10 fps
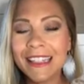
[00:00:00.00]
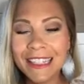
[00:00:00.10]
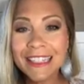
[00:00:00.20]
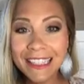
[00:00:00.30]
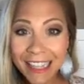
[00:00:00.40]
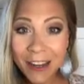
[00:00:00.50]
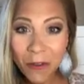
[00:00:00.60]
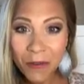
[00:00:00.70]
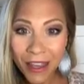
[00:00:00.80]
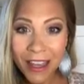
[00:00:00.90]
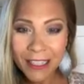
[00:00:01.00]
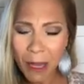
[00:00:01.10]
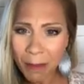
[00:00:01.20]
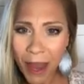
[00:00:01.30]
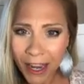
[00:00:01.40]
It's little things.
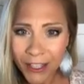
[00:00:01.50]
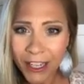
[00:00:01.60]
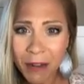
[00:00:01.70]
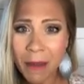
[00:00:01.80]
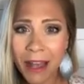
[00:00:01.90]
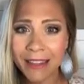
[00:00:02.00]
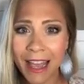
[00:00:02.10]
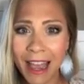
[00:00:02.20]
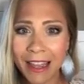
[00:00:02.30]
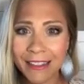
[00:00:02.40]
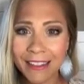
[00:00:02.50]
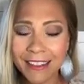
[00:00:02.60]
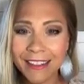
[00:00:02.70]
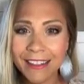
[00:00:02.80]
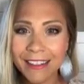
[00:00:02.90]
I'm passionate about that.
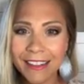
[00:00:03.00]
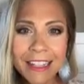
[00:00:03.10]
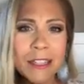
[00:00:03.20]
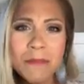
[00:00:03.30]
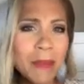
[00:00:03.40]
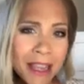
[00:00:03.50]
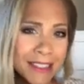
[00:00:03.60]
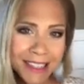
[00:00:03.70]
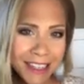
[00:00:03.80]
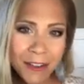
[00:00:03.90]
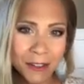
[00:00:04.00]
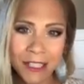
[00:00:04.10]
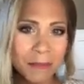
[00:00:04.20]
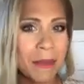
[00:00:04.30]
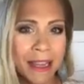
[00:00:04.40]
That's a big deal
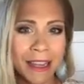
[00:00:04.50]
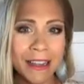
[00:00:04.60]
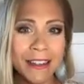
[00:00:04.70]
to me.